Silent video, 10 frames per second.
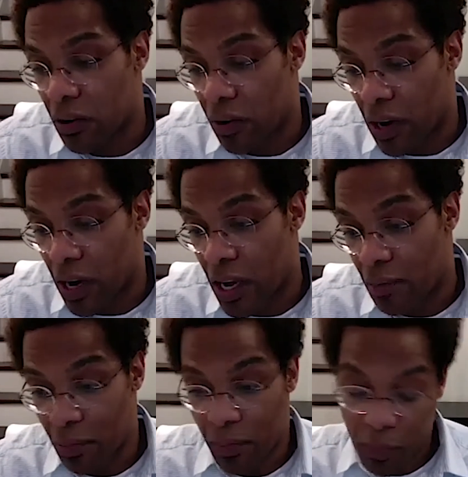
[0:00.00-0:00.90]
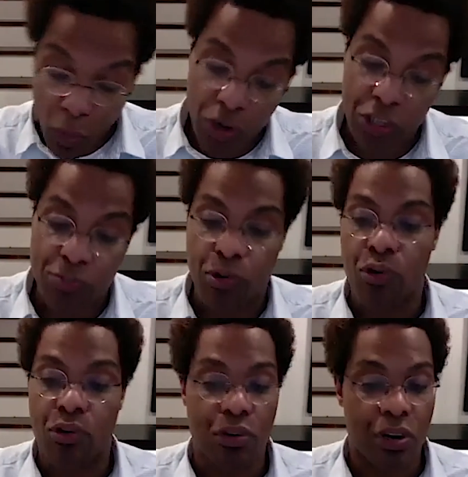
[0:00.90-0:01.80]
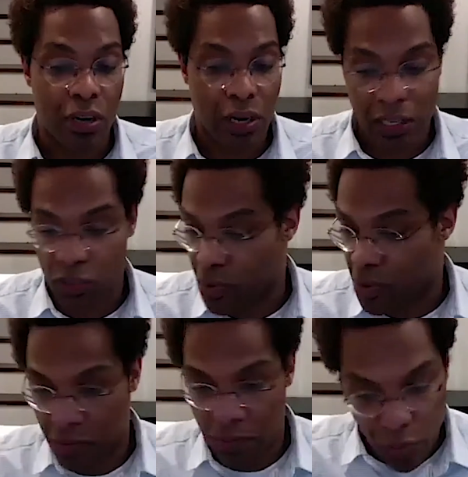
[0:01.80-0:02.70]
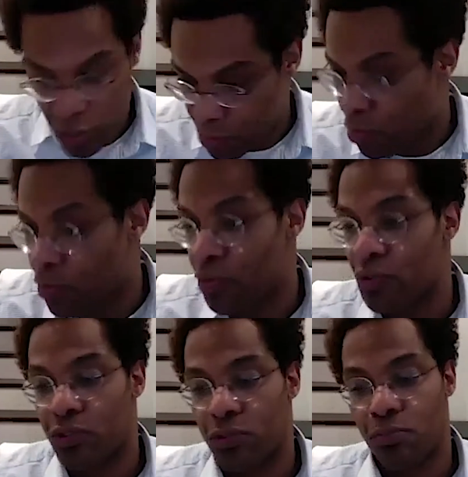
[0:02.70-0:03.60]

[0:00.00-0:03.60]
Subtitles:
I am a mortgage broker, and as with mortgage brokers,